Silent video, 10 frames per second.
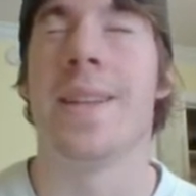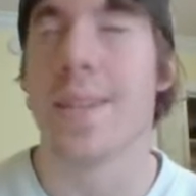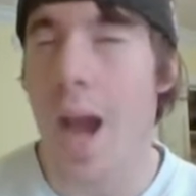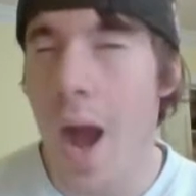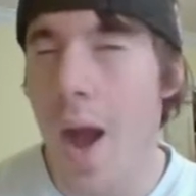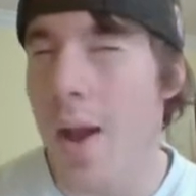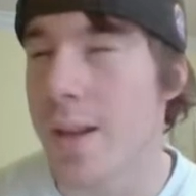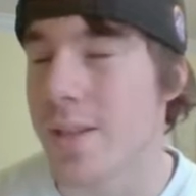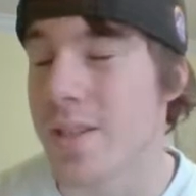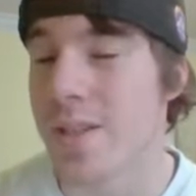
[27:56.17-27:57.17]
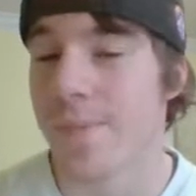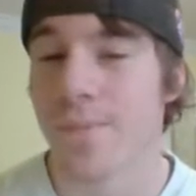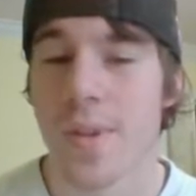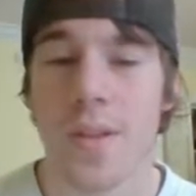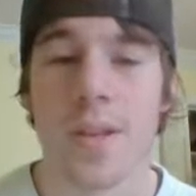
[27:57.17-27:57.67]
dodge.
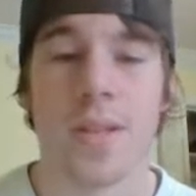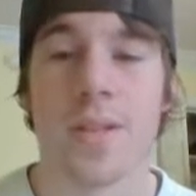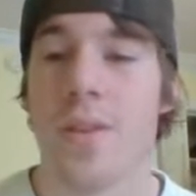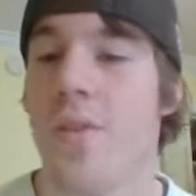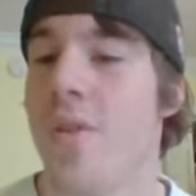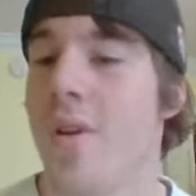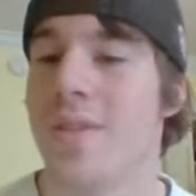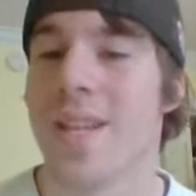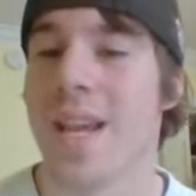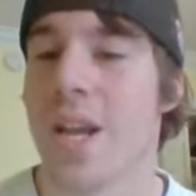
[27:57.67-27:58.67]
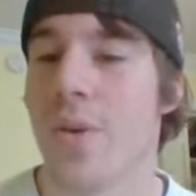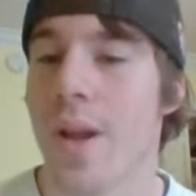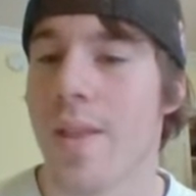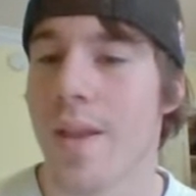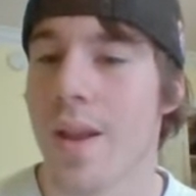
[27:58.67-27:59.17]
So no
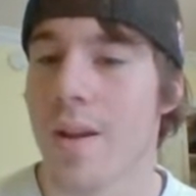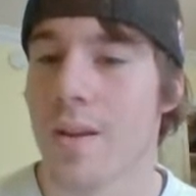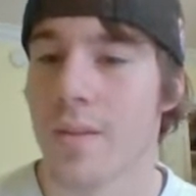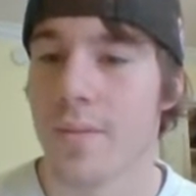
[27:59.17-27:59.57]
takeaway there.